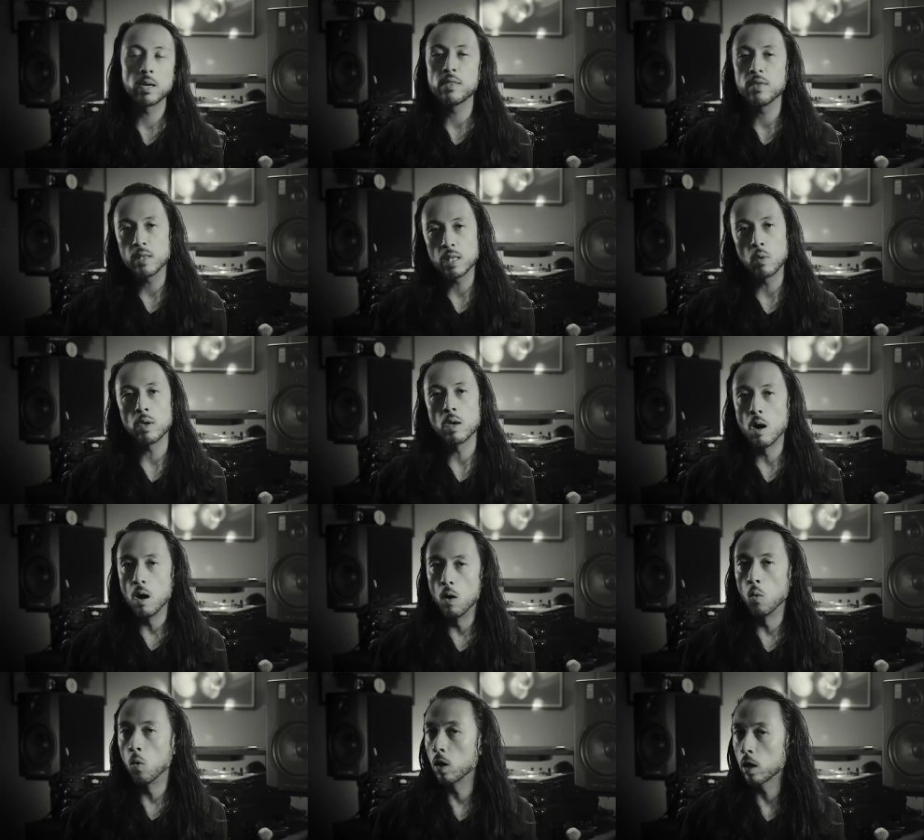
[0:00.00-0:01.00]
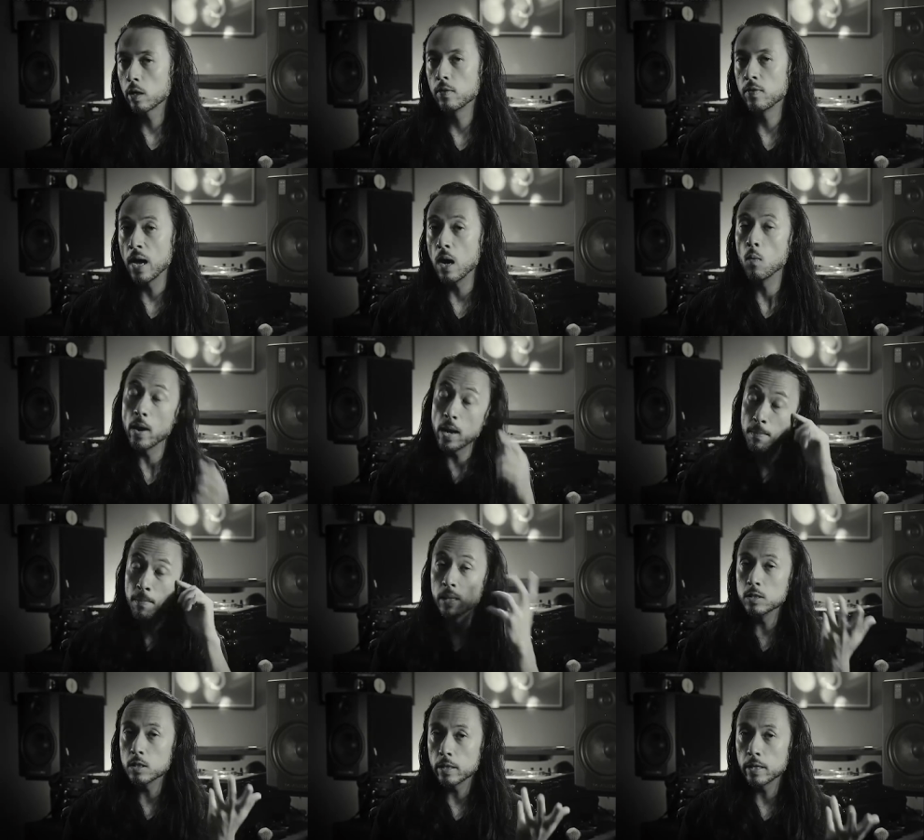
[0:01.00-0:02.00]
But I think that we all work that way
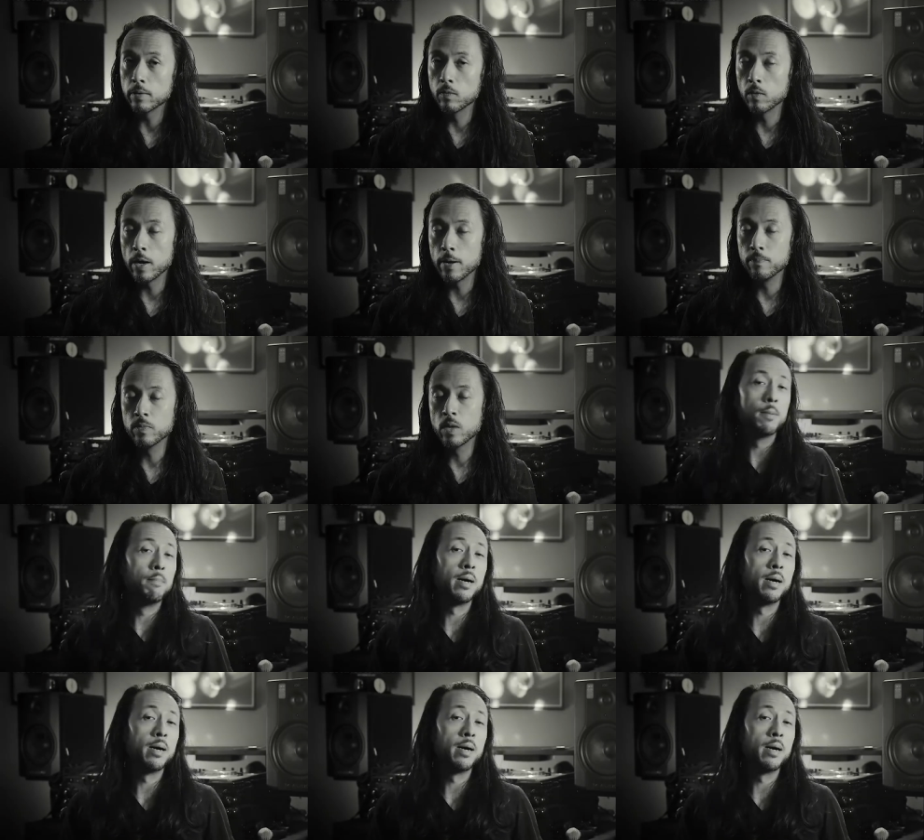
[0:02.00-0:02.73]
mentally, right?